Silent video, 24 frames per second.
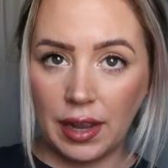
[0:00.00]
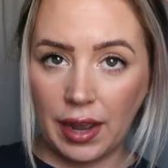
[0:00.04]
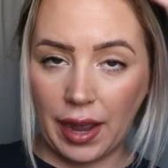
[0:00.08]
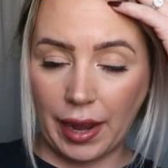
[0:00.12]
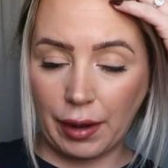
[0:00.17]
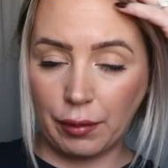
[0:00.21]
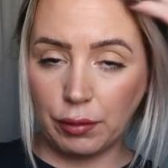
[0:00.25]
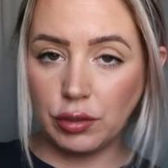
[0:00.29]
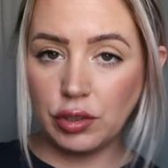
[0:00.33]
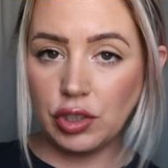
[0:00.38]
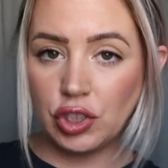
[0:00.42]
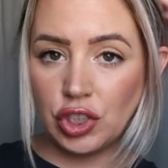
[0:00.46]

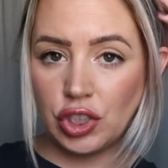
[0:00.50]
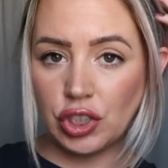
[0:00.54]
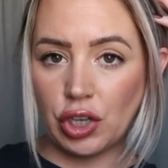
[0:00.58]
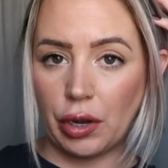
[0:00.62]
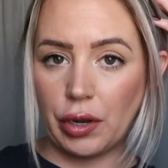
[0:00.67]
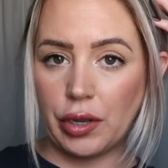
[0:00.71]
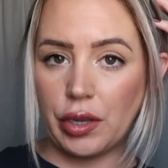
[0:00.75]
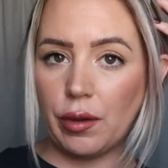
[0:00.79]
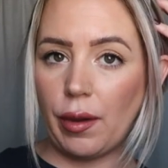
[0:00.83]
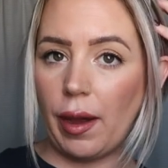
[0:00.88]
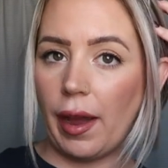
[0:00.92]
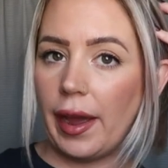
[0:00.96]
I will show
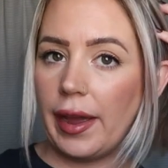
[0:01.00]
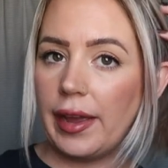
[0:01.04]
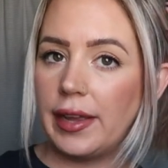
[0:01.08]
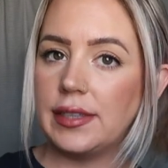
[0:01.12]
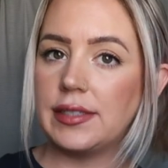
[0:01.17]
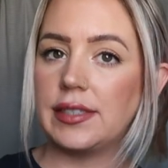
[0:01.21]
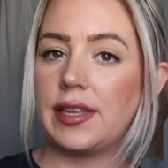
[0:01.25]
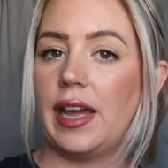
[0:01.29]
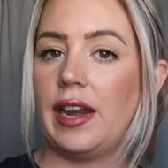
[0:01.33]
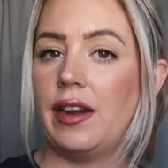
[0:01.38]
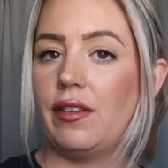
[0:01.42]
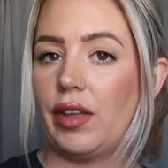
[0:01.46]
you
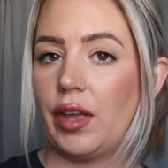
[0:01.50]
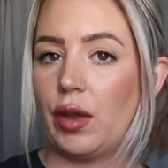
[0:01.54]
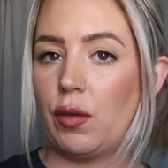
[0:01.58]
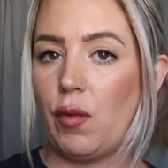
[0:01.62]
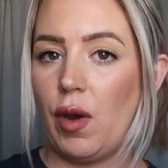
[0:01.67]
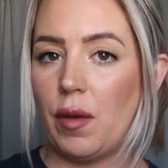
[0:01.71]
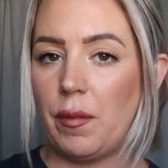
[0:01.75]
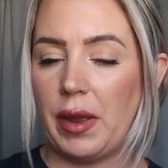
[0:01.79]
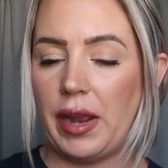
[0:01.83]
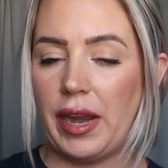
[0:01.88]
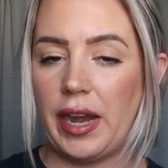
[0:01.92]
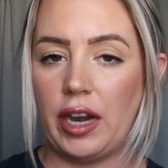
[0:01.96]
guys kind of like
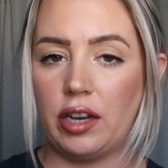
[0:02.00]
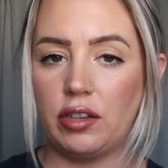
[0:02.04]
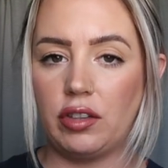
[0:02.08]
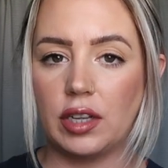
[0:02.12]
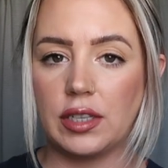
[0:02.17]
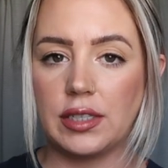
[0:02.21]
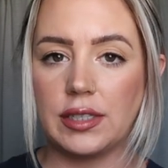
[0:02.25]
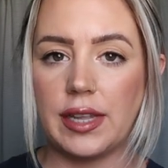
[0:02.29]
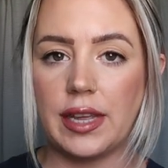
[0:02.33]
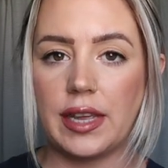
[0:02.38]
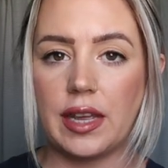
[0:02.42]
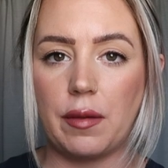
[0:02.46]
what my hair
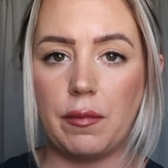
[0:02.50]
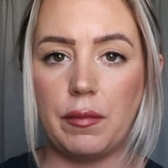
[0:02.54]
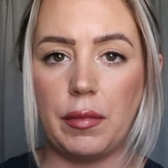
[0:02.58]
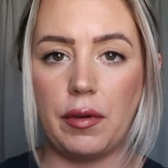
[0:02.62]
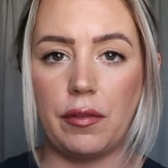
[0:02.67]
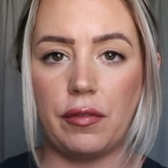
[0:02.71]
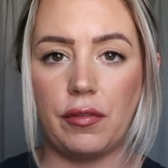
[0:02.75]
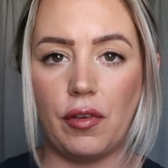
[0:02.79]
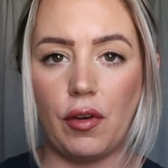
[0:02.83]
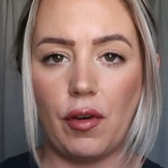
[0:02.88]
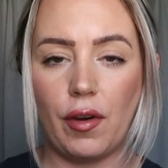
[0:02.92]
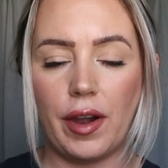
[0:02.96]
looks like
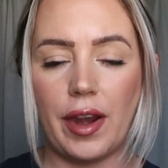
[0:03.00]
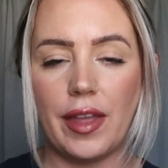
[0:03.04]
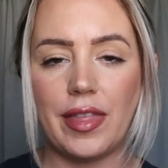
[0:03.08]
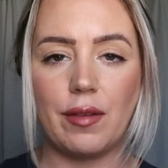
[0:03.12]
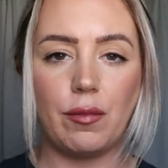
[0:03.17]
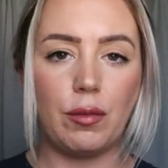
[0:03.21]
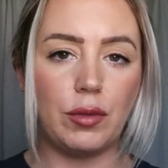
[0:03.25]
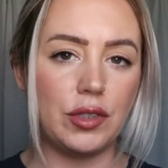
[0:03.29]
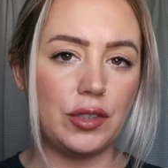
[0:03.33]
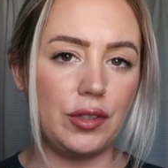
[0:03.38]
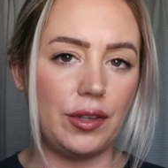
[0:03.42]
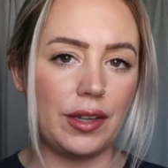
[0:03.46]
before, and
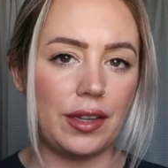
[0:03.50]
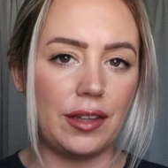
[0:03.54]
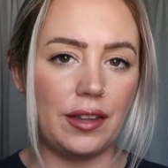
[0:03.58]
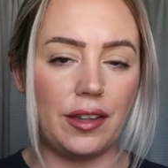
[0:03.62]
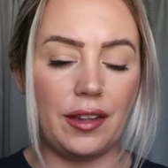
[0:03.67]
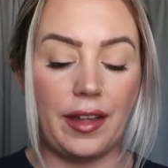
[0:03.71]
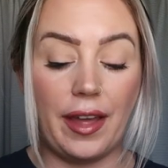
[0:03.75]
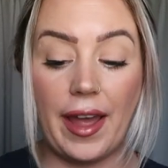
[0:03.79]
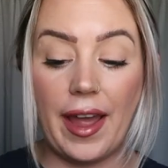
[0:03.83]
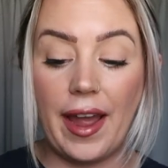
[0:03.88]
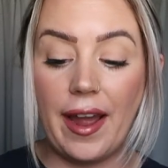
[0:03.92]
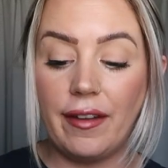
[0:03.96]
then we'll do like a
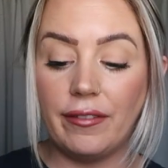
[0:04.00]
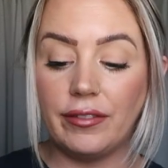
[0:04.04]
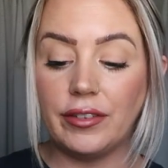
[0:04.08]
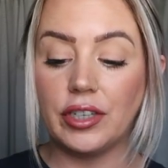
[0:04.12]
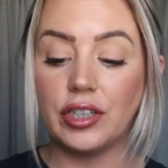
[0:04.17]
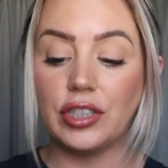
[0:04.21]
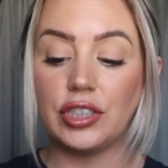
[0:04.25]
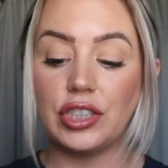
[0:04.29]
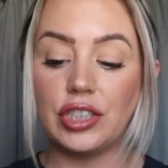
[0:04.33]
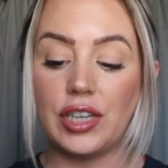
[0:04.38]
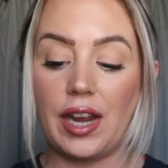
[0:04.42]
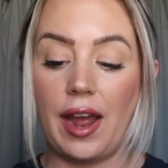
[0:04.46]
little
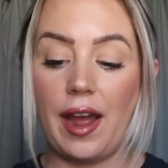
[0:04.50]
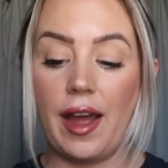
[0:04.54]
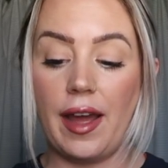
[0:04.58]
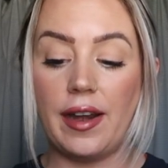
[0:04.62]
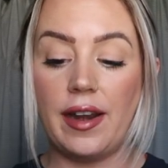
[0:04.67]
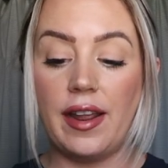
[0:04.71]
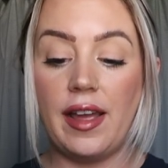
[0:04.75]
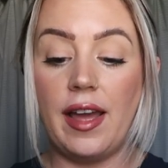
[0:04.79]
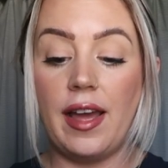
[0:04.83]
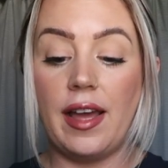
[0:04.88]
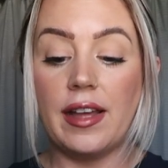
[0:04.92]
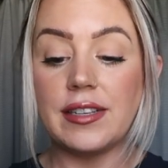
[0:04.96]
after
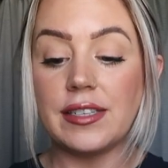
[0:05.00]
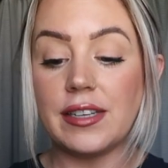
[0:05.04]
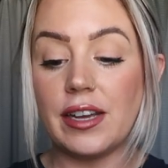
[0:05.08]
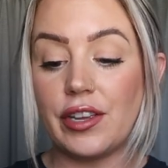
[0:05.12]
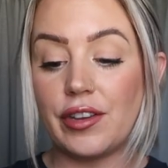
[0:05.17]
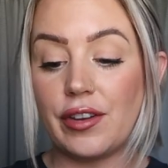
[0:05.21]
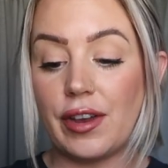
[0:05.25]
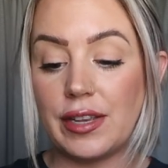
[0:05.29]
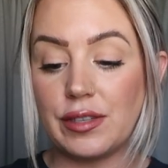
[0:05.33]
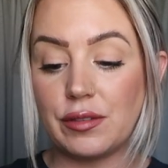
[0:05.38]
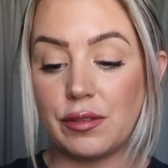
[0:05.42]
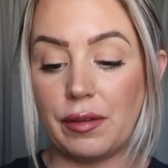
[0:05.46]
shot, tell
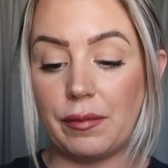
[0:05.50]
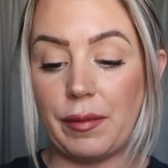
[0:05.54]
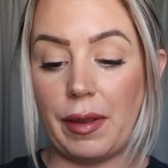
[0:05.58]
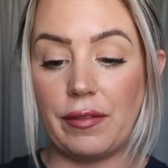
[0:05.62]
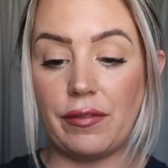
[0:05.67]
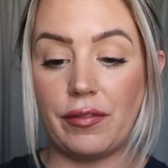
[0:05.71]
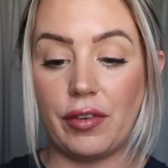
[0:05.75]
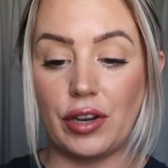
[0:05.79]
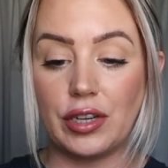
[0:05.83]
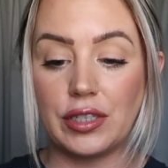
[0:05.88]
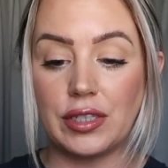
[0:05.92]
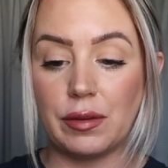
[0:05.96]
you guys what my
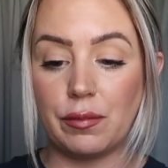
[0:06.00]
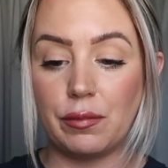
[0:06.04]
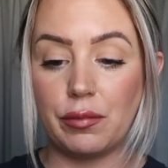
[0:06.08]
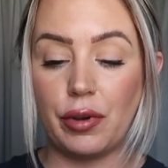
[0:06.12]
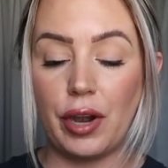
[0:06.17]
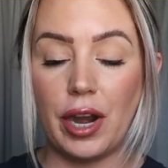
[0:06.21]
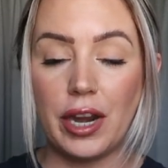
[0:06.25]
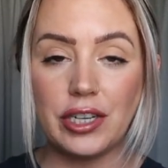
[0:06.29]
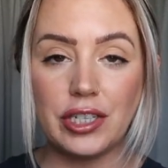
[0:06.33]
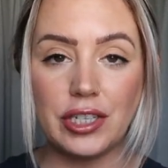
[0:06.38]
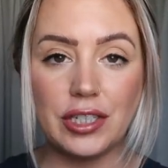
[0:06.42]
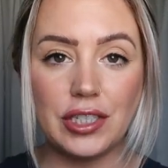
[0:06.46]
first
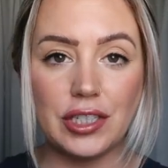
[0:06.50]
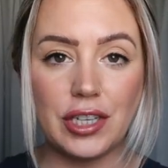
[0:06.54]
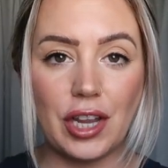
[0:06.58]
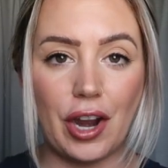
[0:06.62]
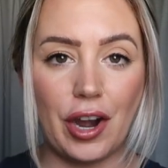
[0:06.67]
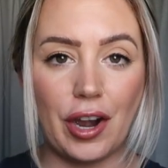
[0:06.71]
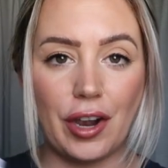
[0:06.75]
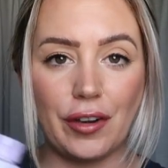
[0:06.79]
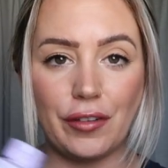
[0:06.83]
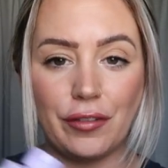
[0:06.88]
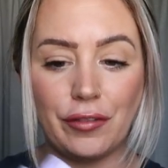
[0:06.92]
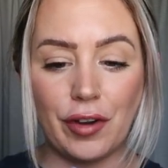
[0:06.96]
impressions
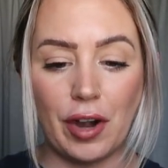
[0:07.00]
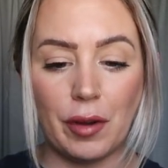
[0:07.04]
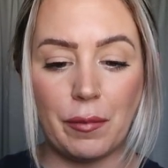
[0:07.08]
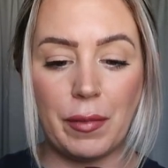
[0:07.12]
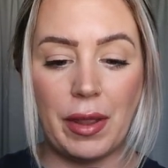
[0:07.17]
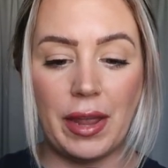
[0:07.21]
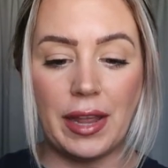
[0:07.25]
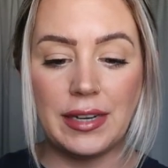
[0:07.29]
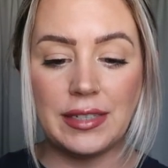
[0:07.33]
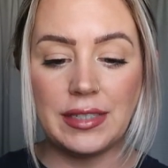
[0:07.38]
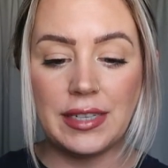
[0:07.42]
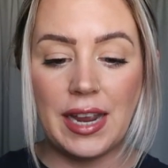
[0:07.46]
are from
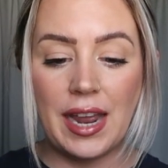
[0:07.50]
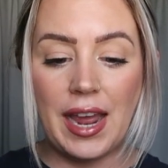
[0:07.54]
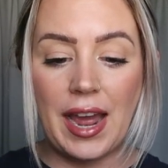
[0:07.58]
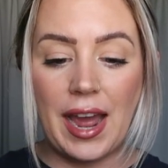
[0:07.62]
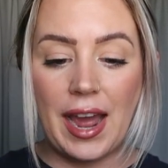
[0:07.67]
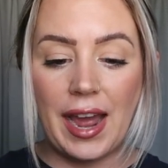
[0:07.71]
it.